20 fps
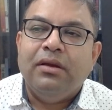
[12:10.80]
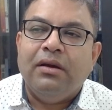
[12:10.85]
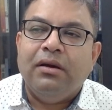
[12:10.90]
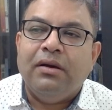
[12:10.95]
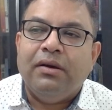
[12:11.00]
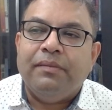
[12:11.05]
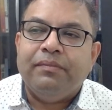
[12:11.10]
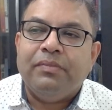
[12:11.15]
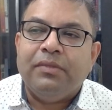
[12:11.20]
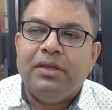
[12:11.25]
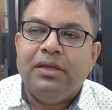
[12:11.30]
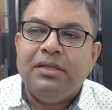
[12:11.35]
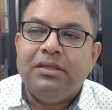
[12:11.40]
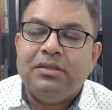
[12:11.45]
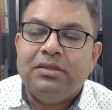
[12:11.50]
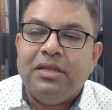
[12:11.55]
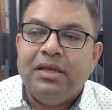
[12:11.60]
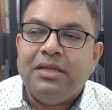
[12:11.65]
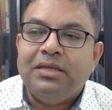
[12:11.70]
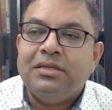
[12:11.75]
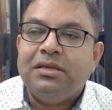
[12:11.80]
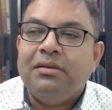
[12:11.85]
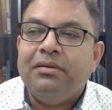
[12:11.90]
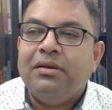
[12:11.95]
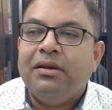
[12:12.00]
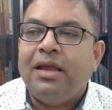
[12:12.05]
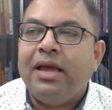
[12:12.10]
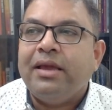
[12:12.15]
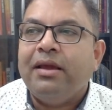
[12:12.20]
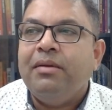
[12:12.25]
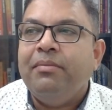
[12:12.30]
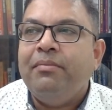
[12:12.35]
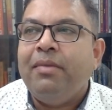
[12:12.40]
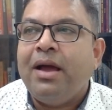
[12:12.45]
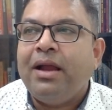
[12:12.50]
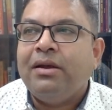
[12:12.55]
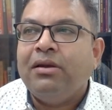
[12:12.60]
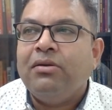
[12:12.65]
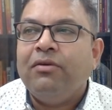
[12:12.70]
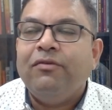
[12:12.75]
there is a like a
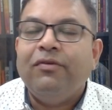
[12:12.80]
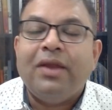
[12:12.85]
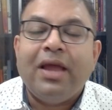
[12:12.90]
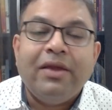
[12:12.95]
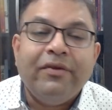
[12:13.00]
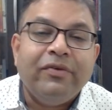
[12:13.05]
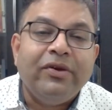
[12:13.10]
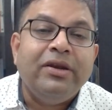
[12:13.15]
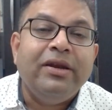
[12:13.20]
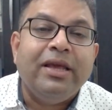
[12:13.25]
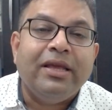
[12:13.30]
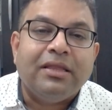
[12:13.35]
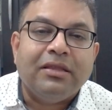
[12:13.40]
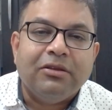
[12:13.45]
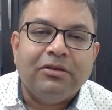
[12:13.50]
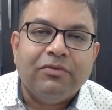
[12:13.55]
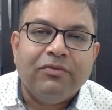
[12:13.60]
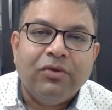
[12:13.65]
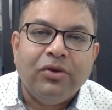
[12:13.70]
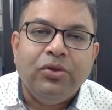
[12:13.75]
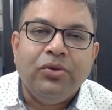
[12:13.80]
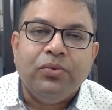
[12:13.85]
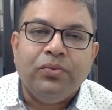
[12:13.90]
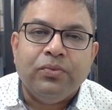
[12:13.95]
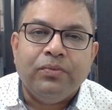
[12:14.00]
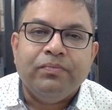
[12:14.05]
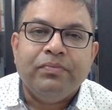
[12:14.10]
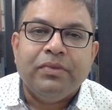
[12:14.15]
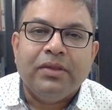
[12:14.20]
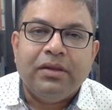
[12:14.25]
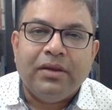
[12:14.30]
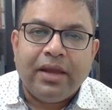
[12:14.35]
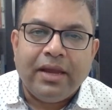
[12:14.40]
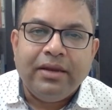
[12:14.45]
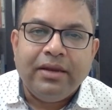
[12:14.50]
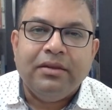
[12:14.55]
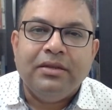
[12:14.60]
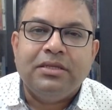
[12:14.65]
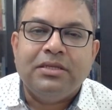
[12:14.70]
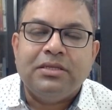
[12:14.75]
matter of life and death for you,
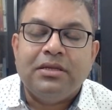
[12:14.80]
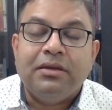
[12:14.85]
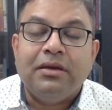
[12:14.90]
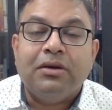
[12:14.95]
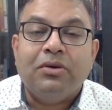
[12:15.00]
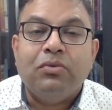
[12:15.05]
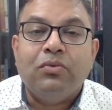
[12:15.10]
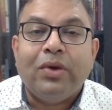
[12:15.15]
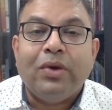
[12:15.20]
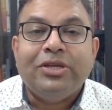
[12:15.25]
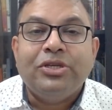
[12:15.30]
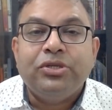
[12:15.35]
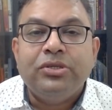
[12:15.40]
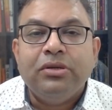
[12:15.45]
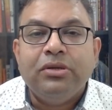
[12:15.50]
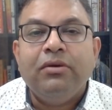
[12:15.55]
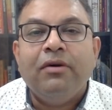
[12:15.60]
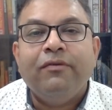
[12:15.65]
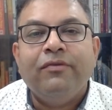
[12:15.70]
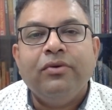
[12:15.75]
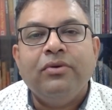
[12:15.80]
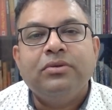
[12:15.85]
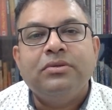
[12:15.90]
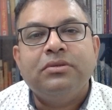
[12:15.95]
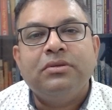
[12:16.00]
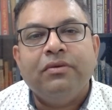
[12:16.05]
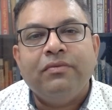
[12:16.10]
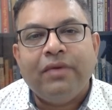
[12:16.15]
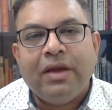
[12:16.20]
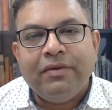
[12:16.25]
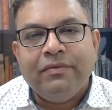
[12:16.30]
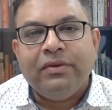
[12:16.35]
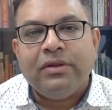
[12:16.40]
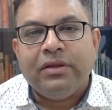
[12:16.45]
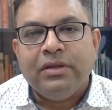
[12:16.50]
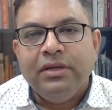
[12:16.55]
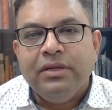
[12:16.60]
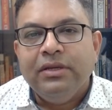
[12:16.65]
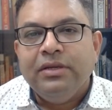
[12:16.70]
right? It's a question of your survival.